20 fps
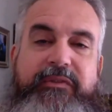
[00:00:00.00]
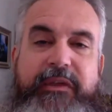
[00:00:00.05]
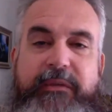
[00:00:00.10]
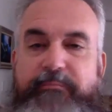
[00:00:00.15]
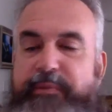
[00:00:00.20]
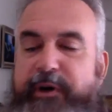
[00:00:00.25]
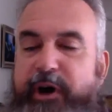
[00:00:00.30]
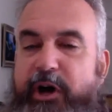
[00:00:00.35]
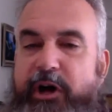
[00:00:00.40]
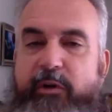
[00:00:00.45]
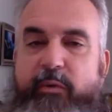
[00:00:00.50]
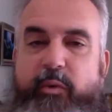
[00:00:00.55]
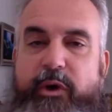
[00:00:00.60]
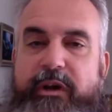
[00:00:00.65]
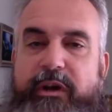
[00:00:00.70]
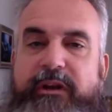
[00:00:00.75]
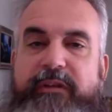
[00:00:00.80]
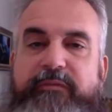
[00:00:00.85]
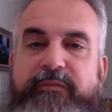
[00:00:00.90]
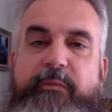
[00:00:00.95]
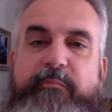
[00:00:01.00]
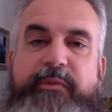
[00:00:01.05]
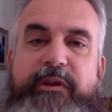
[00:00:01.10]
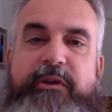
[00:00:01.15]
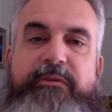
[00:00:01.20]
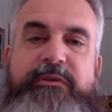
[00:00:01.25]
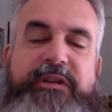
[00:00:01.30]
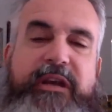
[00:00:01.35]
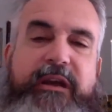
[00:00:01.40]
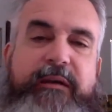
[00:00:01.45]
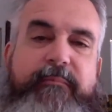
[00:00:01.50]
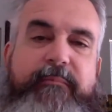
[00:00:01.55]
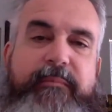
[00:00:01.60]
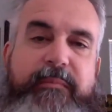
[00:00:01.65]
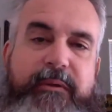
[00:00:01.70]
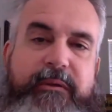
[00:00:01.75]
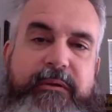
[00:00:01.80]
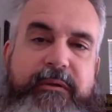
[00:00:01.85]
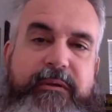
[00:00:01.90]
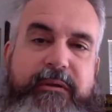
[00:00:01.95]
then Paul wouldn't have rebuked
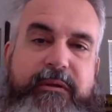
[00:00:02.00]
him